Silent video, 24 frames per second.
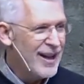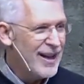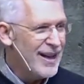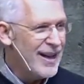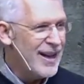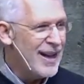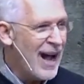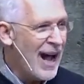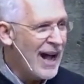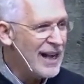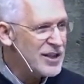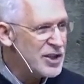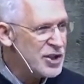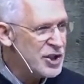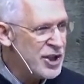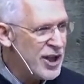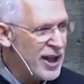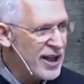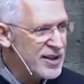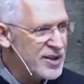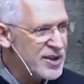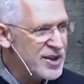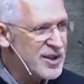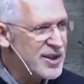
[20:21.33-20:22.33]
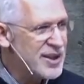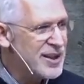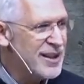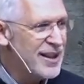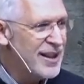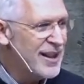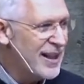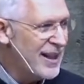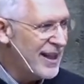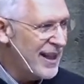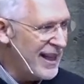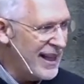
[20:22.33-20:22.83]
not just
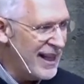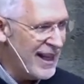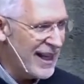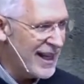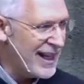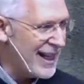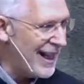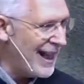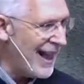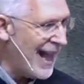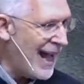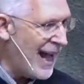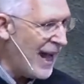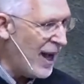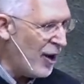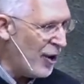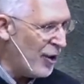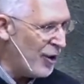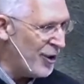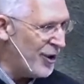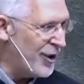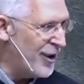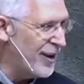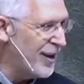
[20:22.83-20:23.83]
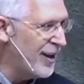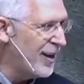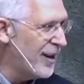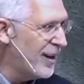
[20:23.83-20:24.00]
in a cloud,